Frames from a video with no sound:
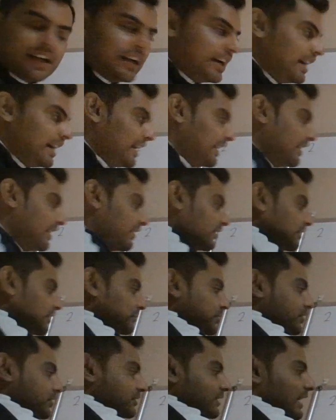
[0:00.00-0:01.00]
And I'm
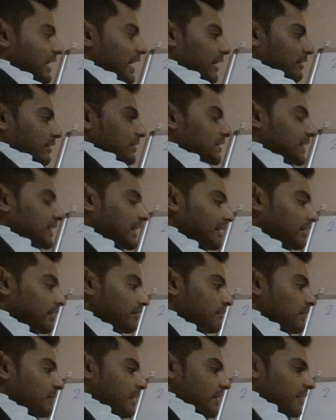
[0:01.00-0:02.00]
just
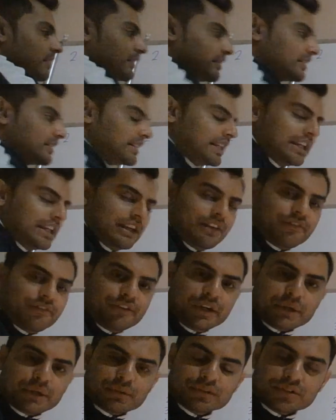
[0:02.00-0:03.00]
counting the
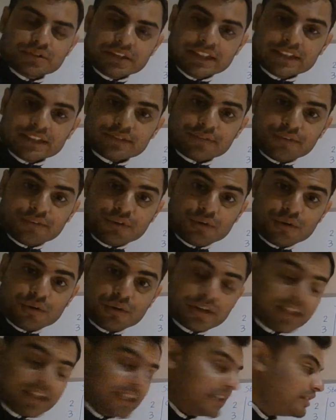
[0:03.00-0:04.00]
frequencies
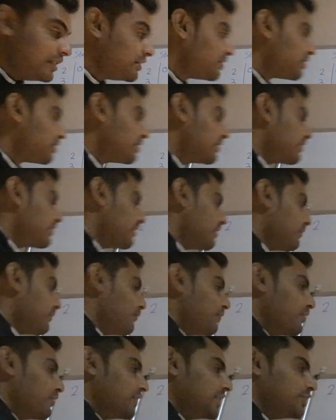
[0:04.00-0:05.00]
for each
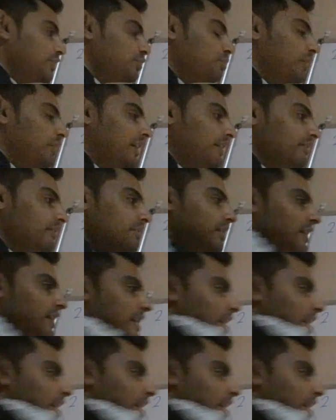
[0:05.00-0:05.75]
one.